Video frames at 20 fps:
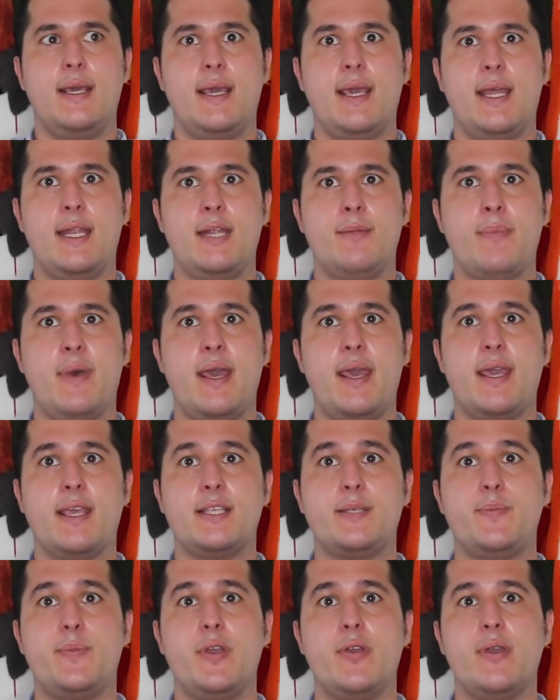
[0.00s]
in my
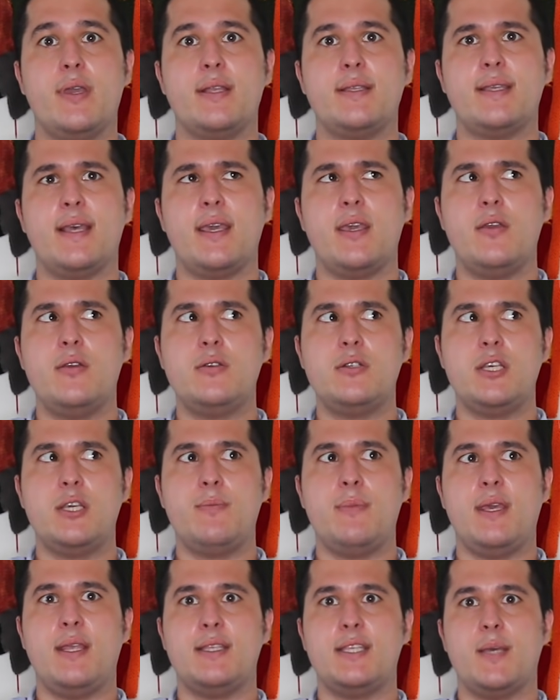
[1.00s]
experience, that usually
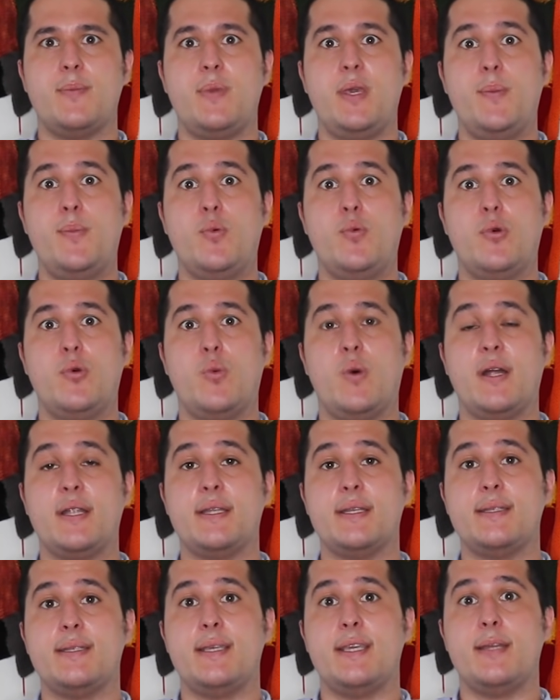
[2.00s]
means that people will want
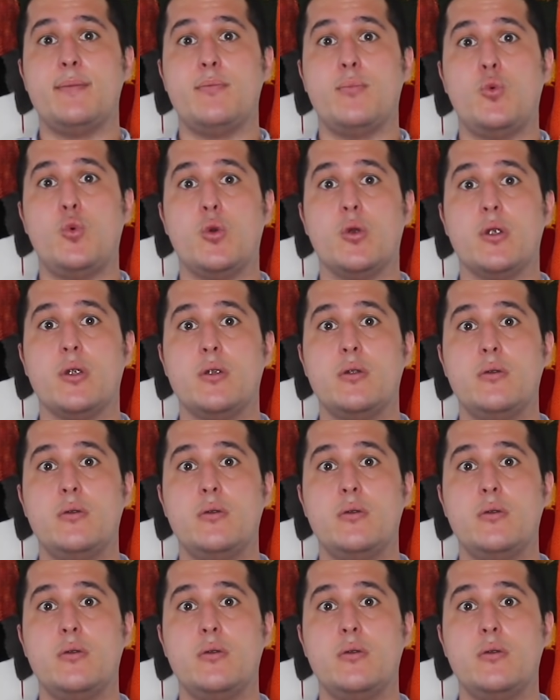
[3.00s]
to see it more.